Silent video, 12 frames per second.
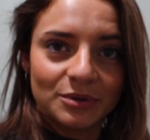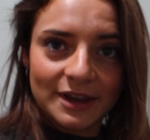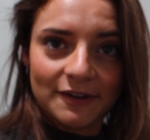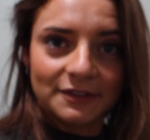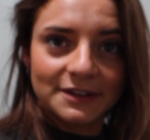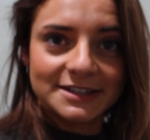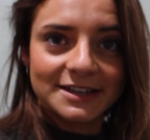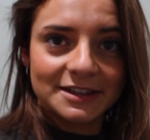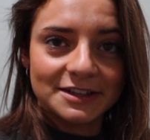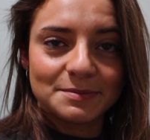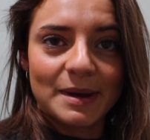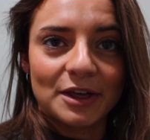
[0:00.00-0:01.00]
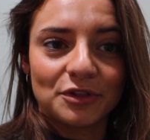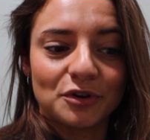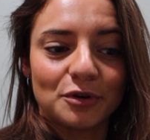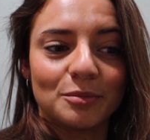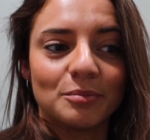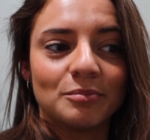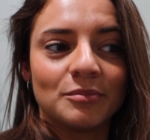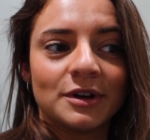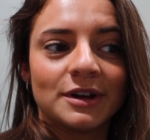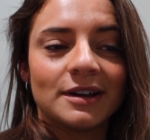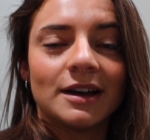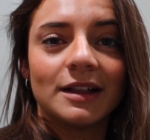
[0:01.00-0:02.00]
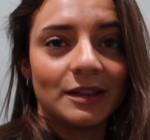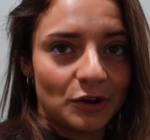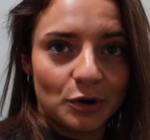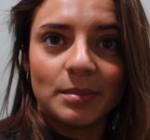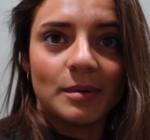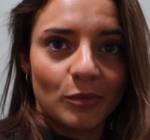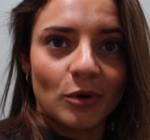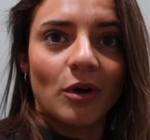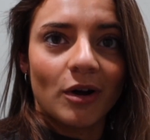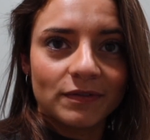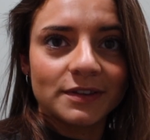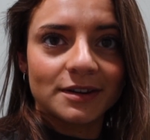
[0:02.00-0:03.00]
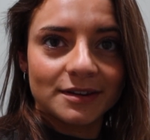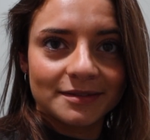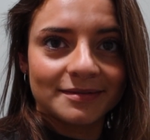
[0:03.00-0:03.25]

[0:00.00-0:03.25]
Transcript: definitely see this bathroom a little bit more often.